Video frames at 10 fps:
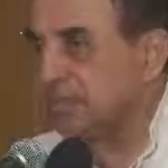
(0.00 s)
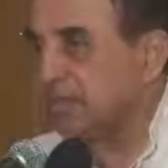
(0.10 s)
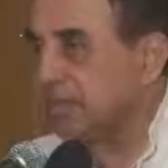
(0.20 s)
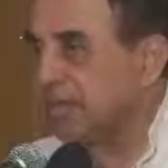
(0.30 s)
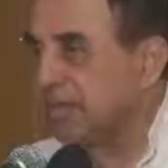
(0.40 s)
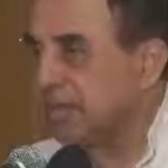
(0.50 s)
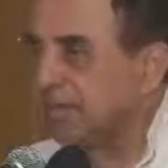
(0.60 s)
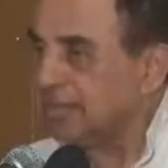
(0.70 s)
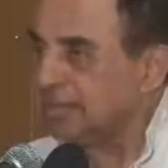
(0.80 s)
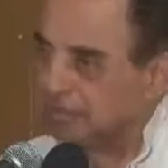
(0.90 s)
But who will
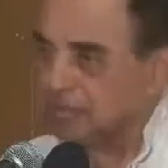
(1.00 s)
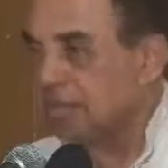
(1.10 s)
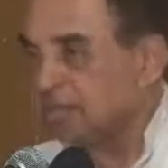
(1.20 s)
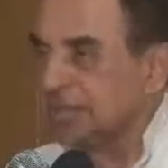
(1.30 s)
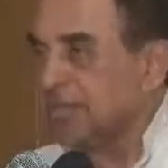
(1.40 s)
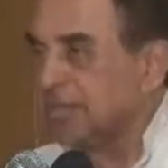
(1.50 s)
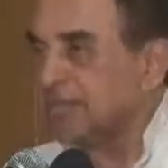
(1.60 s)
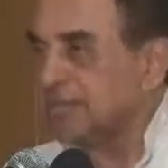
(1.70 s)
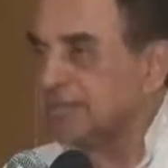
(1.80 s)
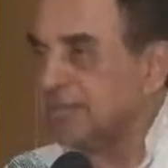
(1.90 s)
run? The goat will
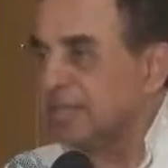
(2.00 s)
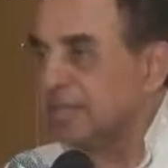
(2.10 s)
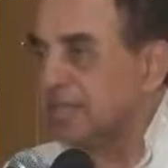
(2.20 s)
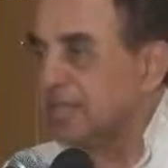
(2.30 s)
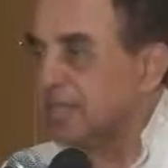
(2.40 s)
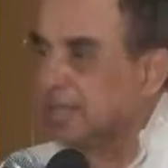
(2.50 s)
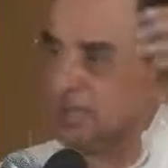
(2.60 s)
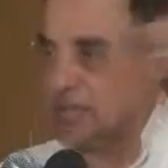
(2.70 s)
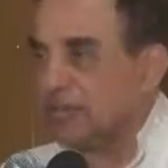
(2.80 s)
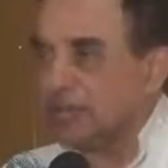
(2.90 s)
run.
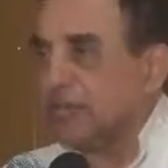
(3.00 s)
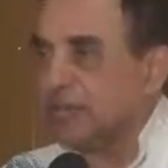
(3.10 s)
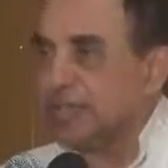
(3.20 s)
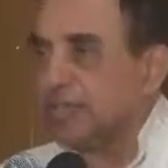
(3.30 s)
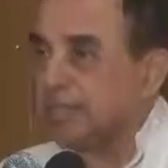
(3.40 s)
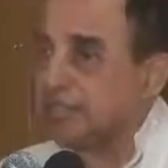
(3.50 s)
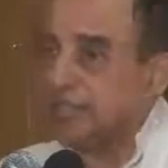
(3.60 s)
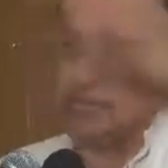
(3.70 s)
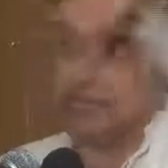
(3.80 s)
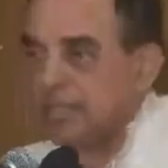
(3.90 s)
They will not run together,
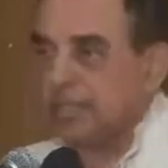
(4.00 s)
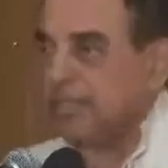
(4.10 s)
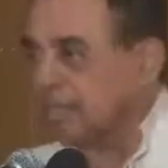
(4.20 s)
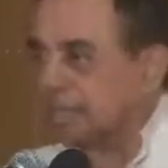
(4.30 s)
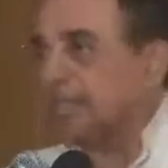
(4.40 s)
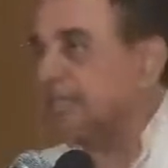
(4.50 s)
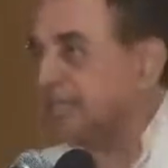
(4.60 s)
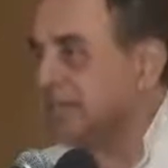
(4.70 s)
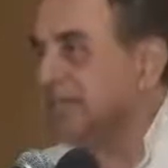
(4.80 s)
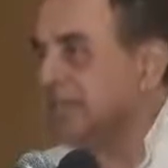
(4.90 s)
they will run
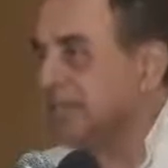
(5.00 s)
helter-skelter.